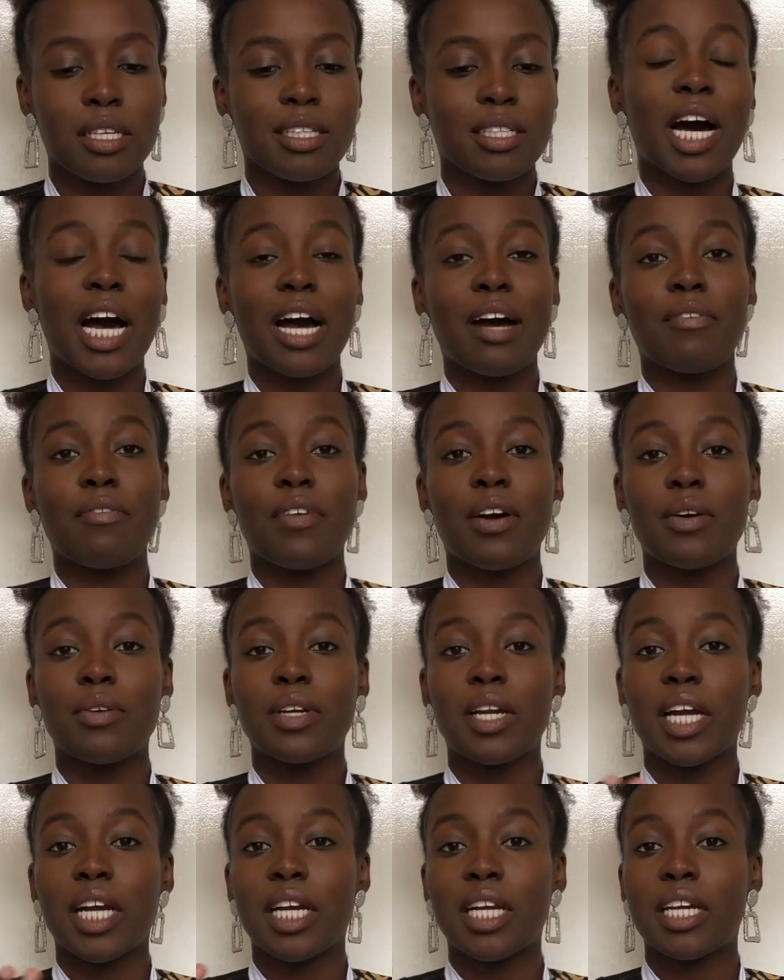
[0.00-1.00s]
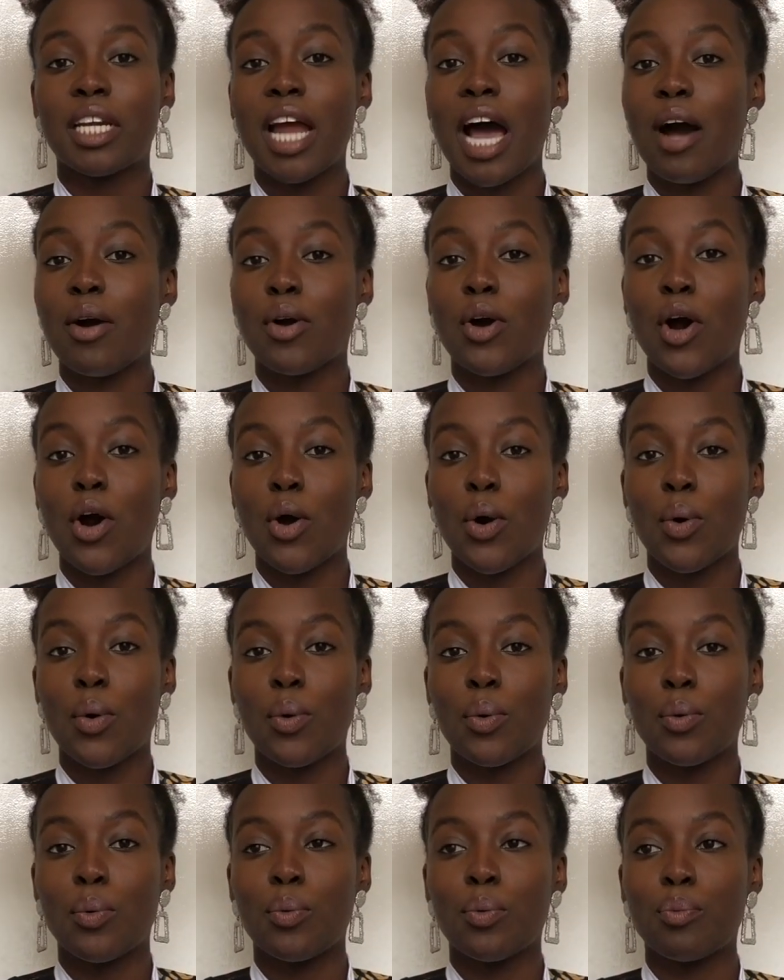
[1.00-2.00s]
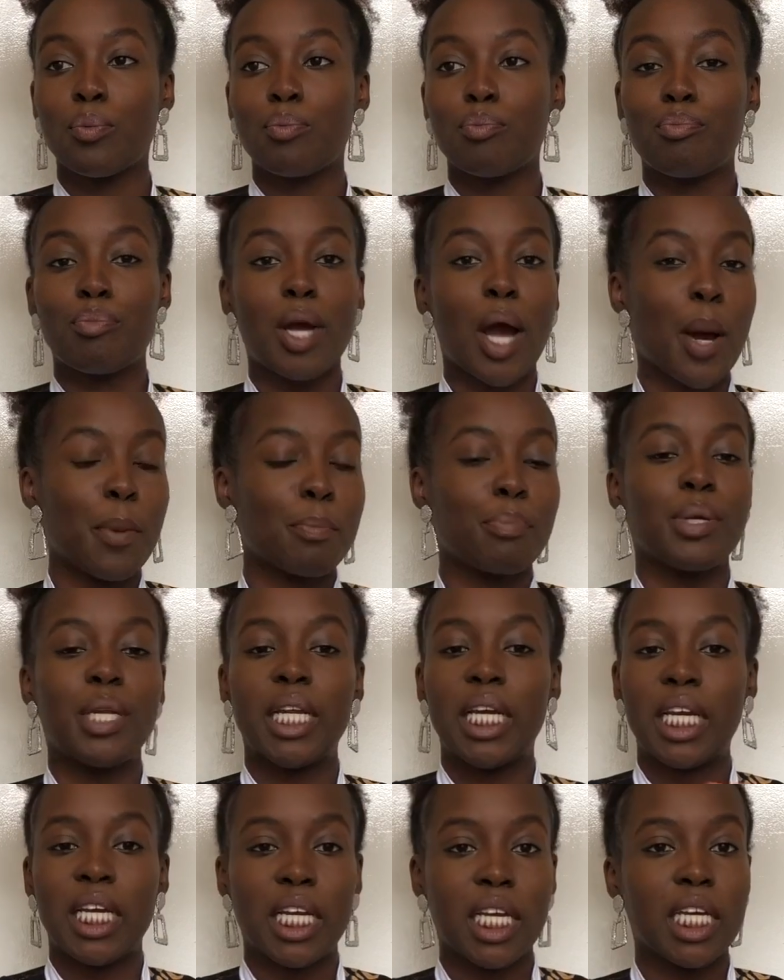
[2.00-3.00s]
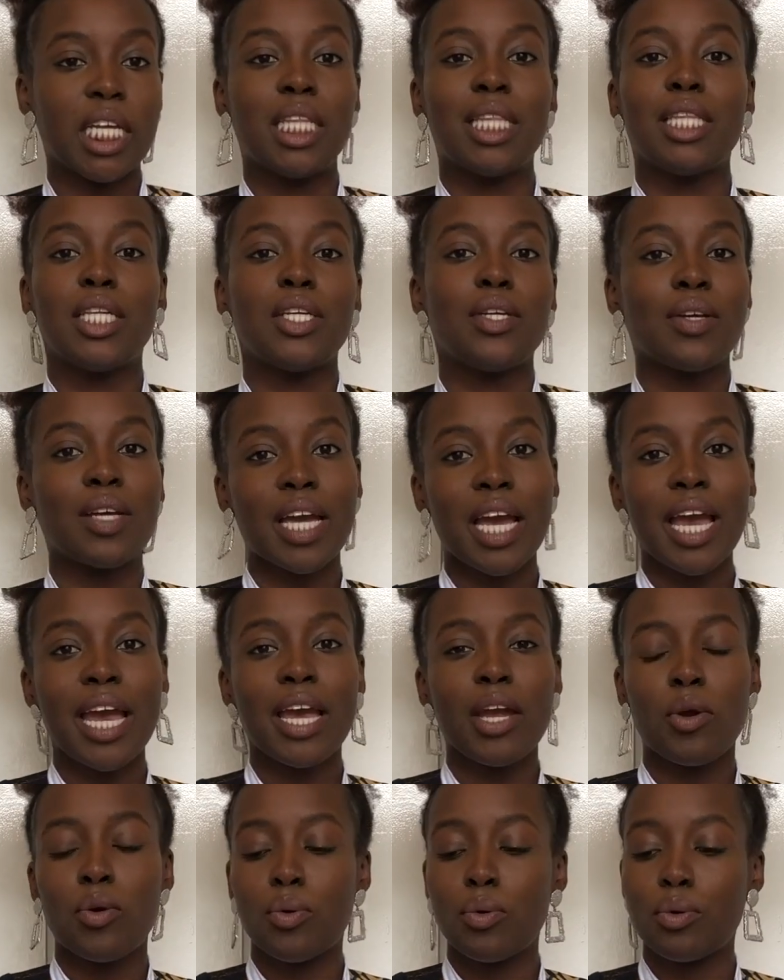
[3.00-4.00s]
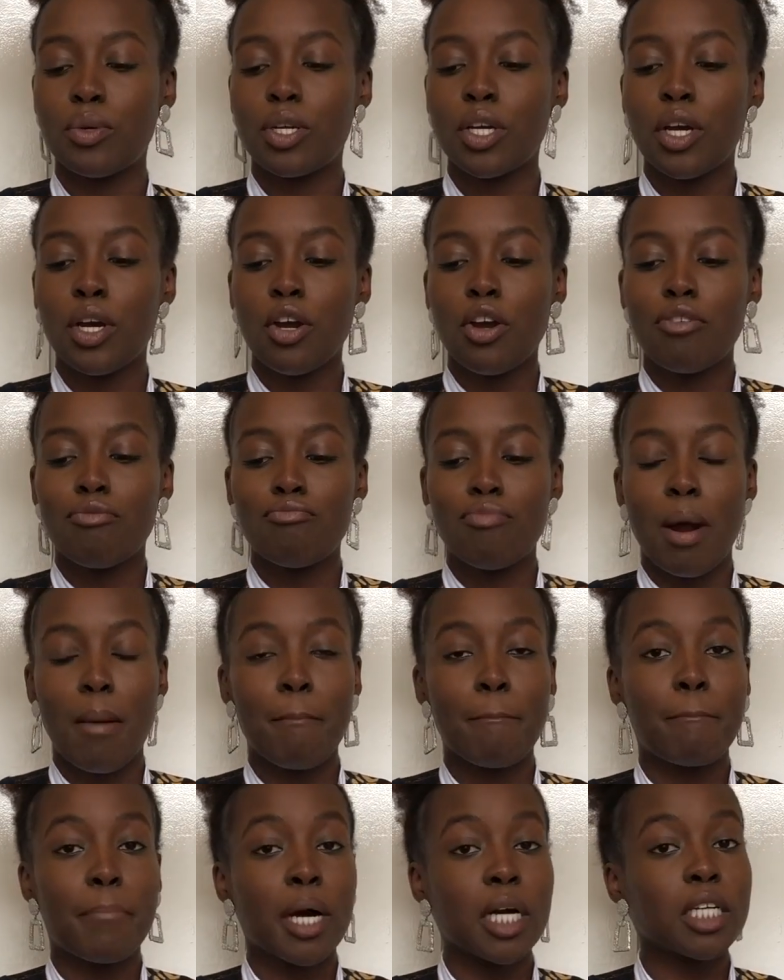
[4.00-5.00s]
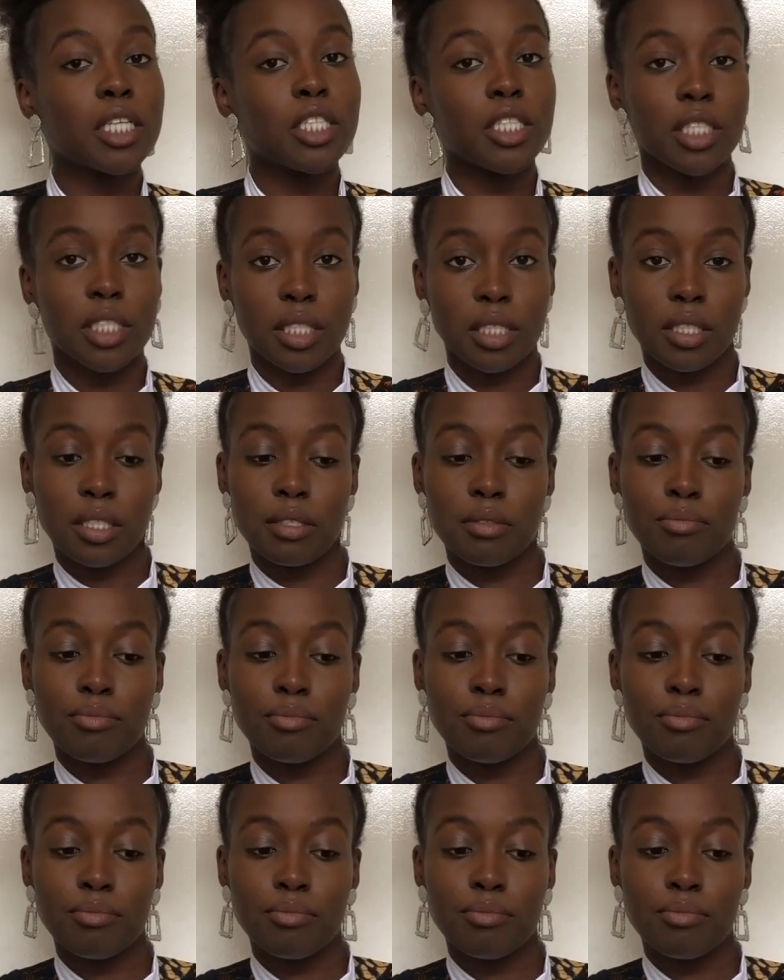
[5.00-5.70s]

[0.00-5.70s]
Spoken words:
I found like an alcohol company in the UK called Rumbunctious,